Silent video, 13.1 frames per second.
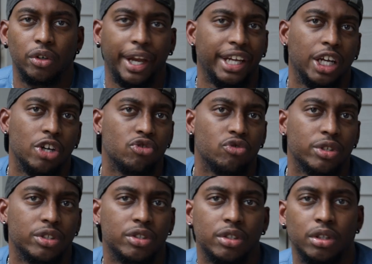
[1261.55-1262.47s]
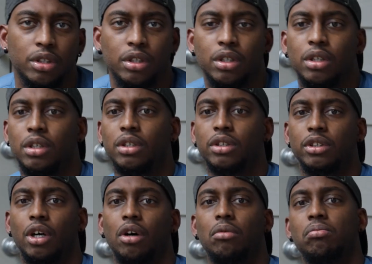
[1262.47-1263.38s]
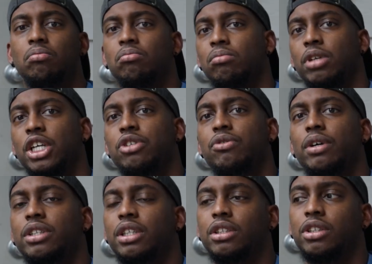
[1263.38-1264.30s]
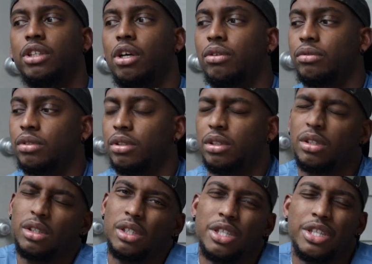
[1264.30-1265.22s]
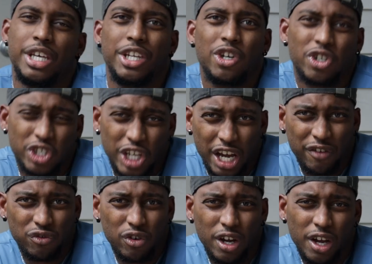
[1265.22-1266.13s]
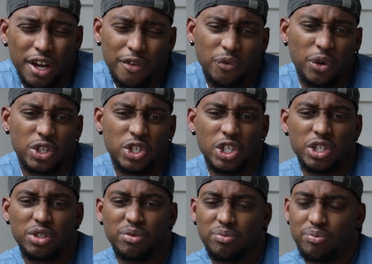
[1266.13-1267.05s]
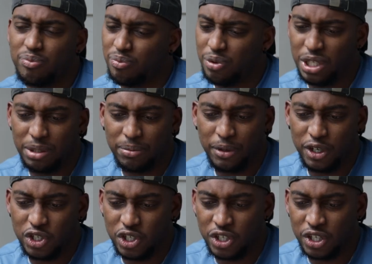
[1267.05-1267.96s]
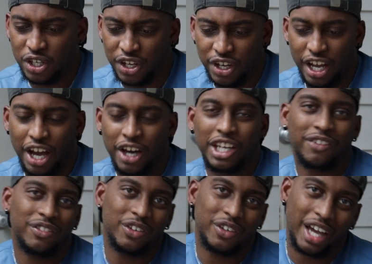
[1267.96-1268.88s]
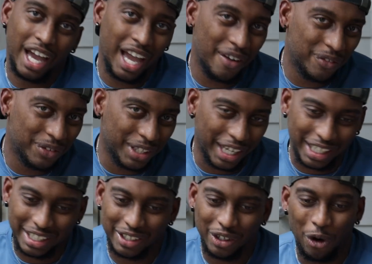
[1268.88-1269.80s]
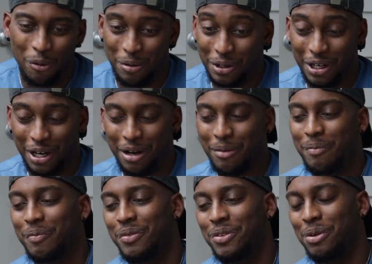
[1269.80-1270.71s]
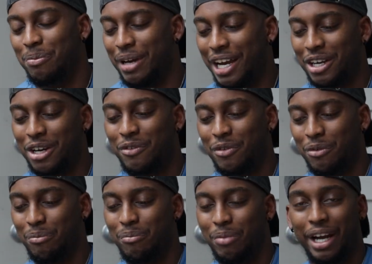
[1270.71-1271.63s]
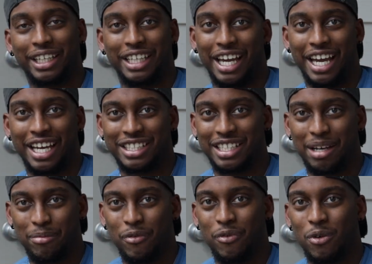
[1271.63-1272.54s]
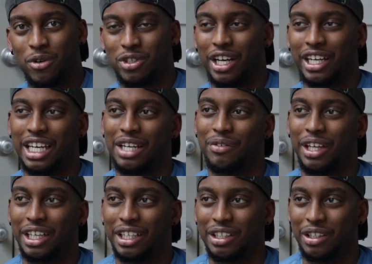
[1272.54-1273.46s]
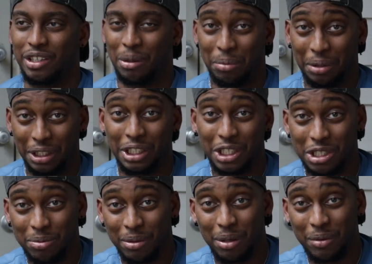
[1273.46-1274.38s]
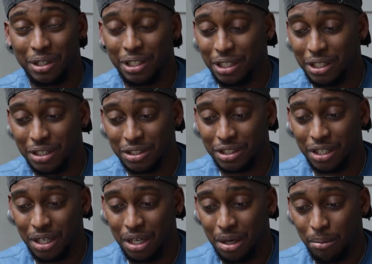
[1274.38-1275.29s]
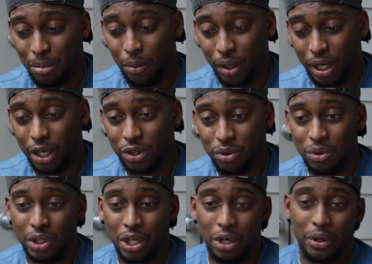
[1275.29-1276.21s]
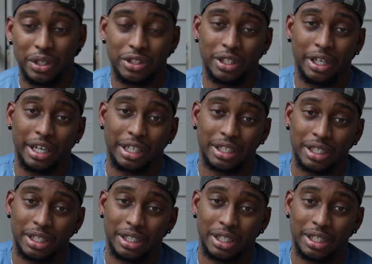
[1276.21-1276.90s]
or 800s. So interesting to know. Then there's shaft drive, which is pretty much, I haven't like opened up the back of a bike that has that before, so I can't even like completely explain what it is. But what I do know is like